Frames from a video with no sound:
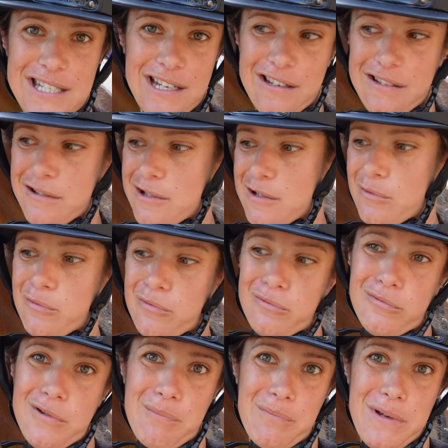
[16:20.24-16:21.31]
seconds,
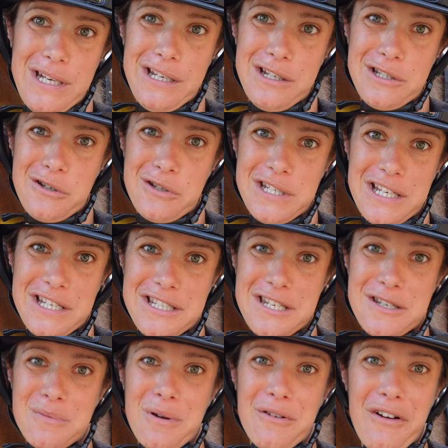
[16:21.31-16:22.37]
1 minute and 2 seconds
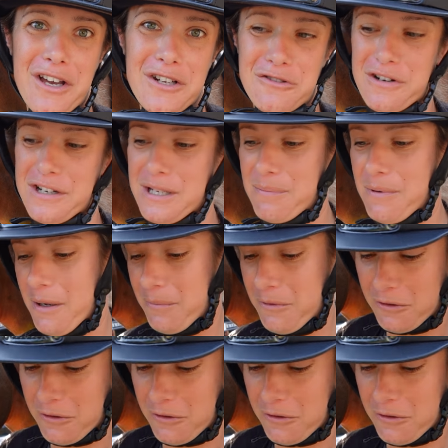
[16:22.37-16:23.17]
into my ride already, but I'm